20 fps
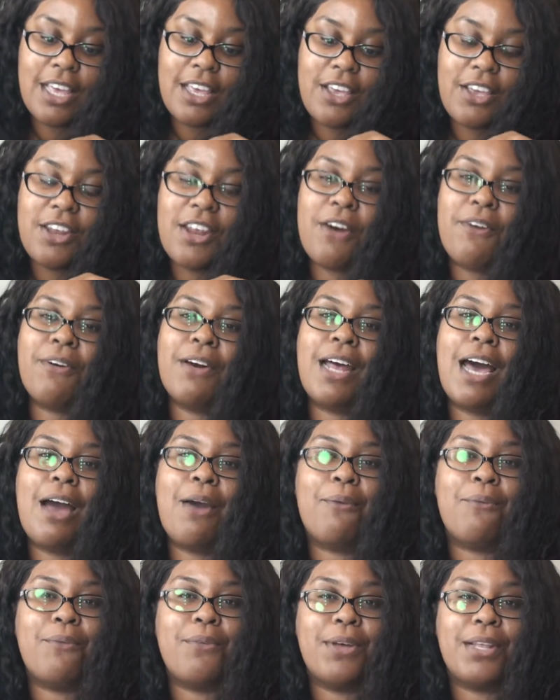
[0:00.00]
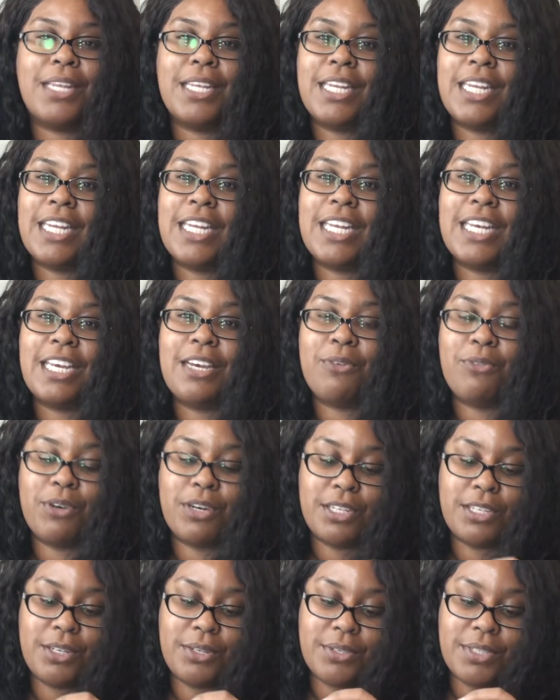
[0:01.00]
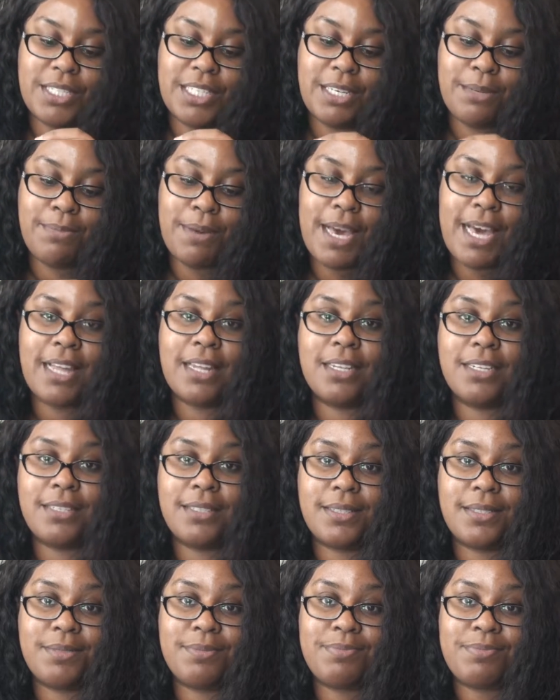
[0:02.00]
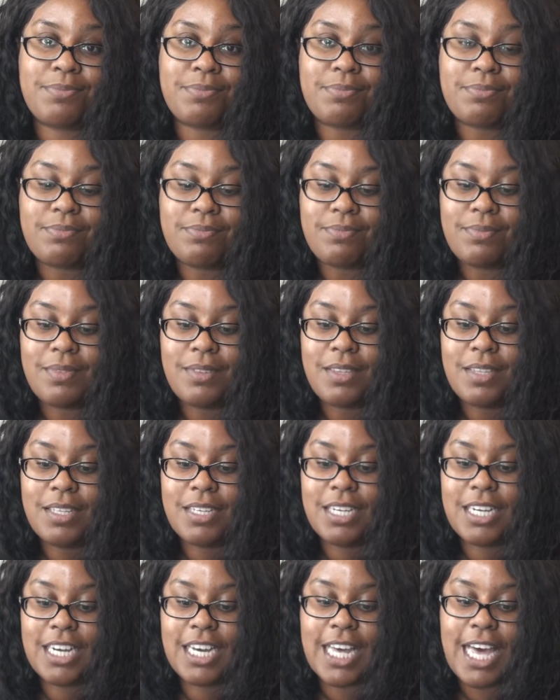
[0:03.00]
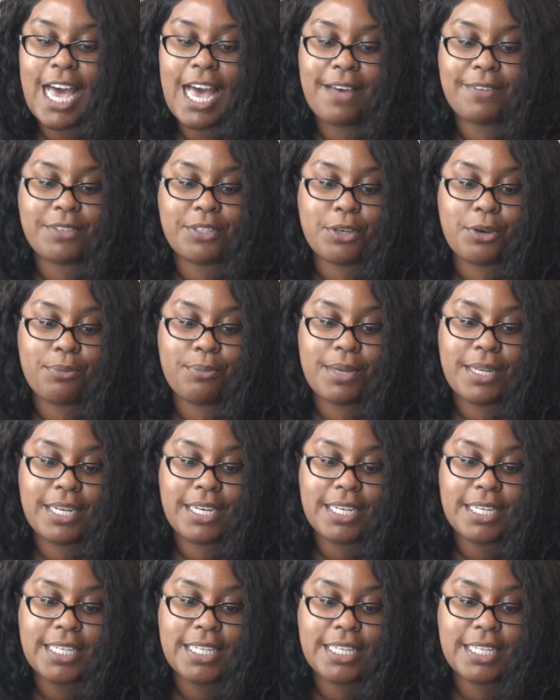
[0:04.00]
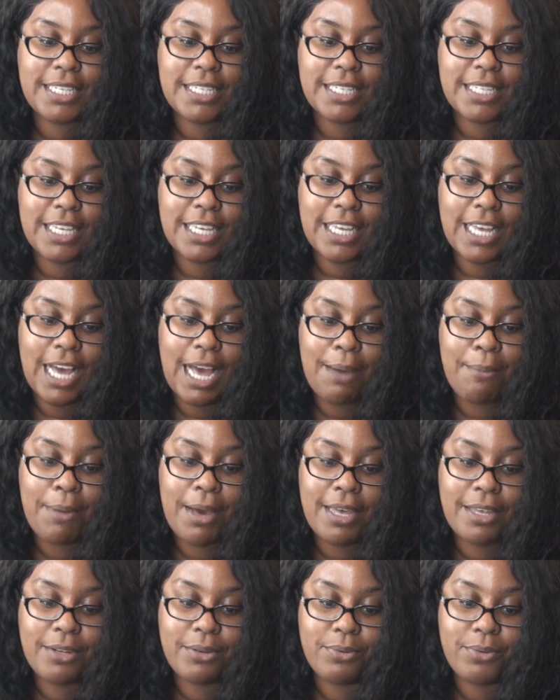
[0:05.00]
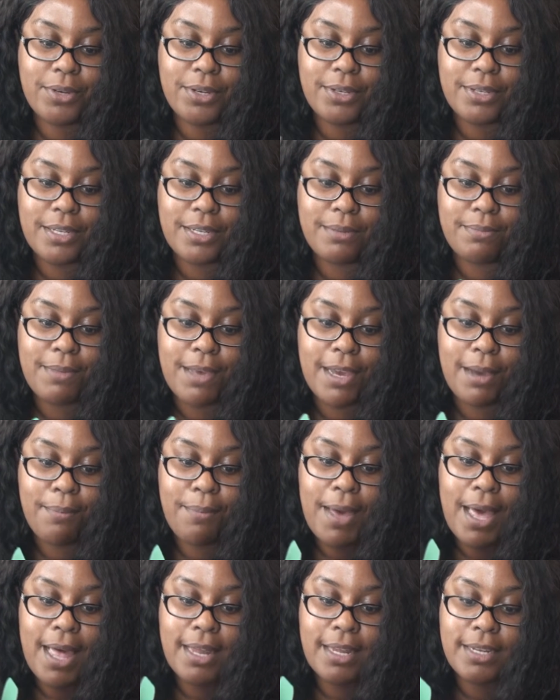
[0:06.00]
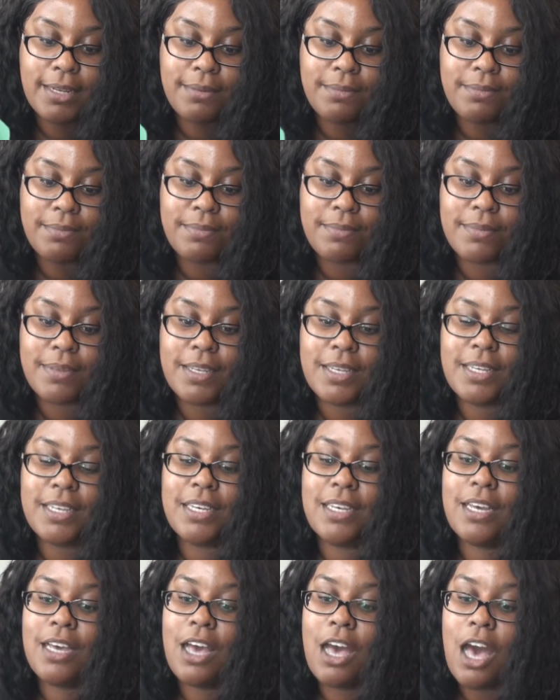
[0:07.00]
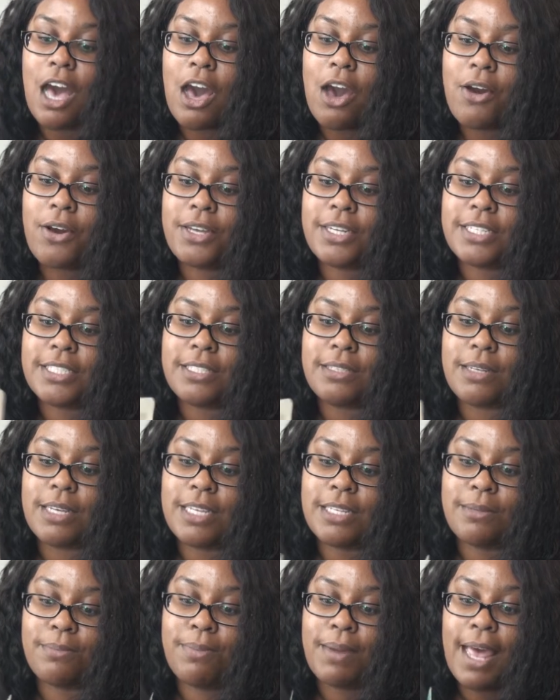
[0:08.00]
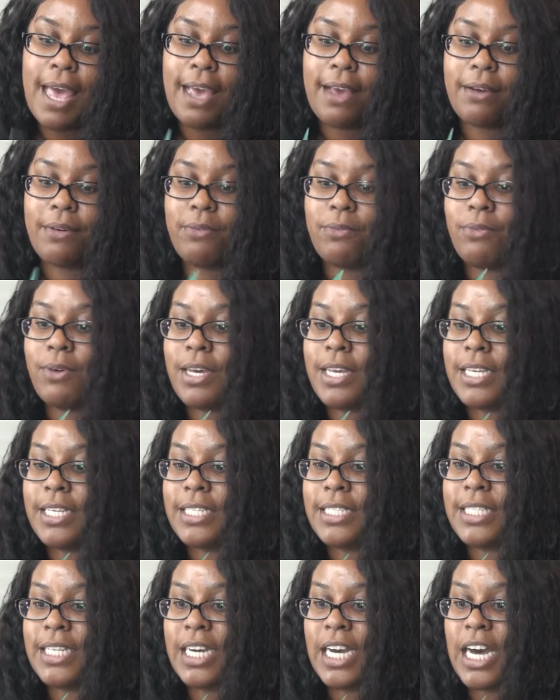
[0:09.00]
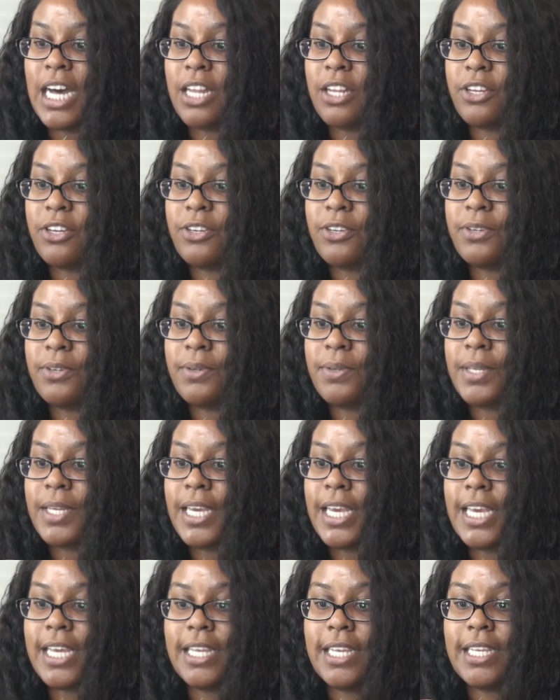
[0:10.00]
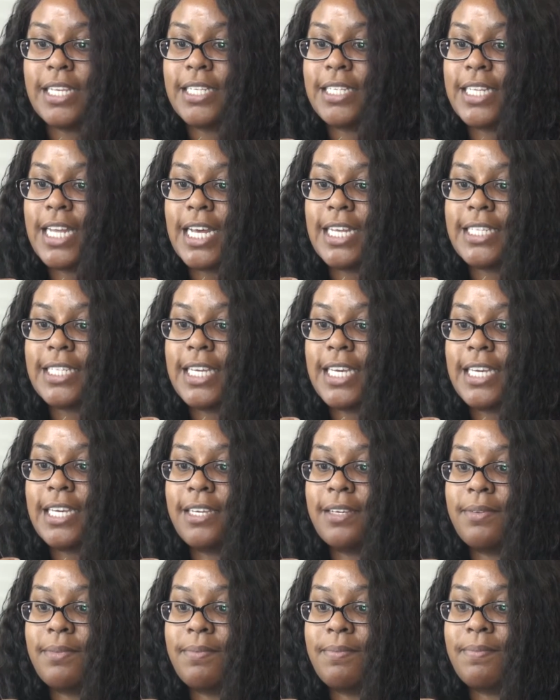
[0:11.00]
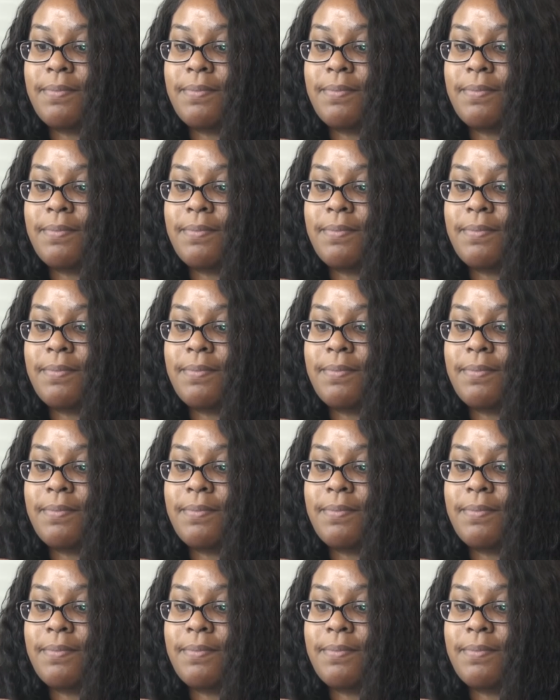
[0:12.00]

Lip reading: You know what? I really need to get one of those Z palettes. I have so many of these. I might as well just make a palette. Oh, it's black. What is the color? It is not saying.